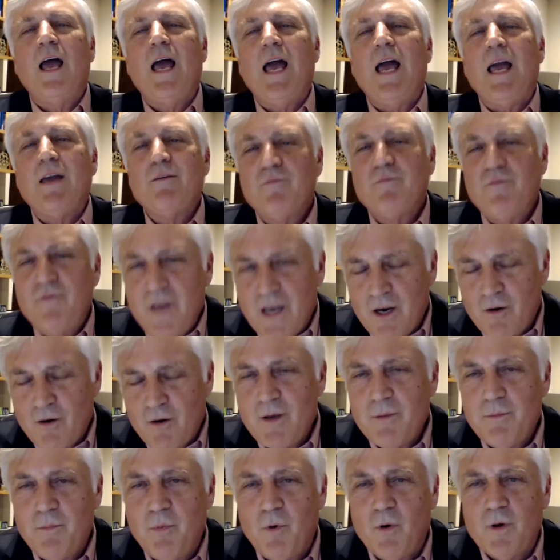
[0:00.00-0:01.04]
a very
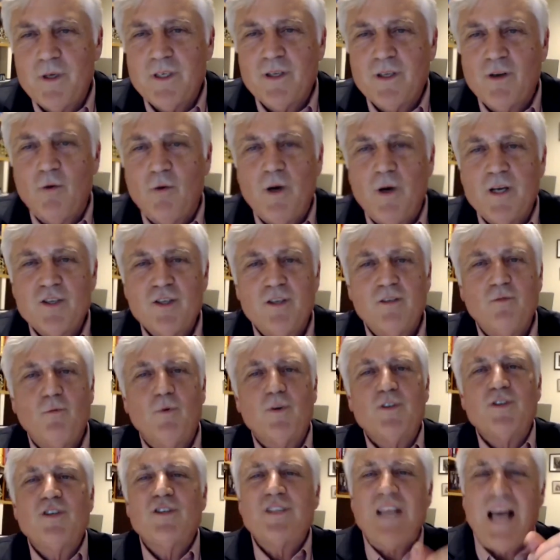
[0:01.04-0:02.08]
important question,
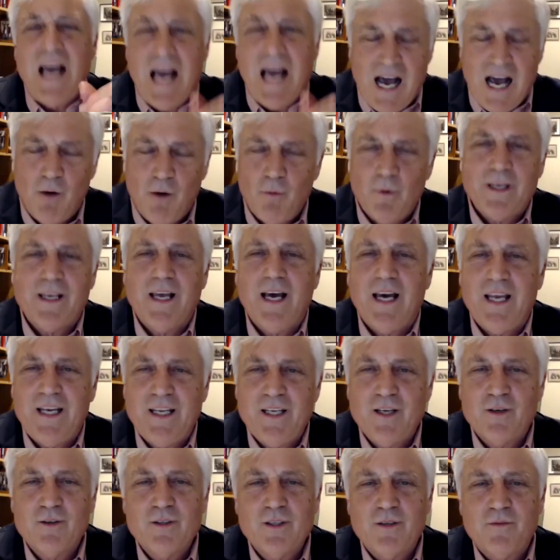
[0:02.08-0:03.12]
which is how we got
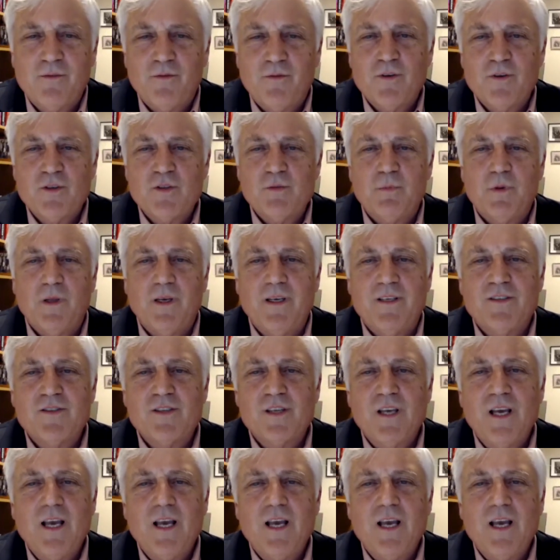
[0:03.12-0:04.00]
here in the first place,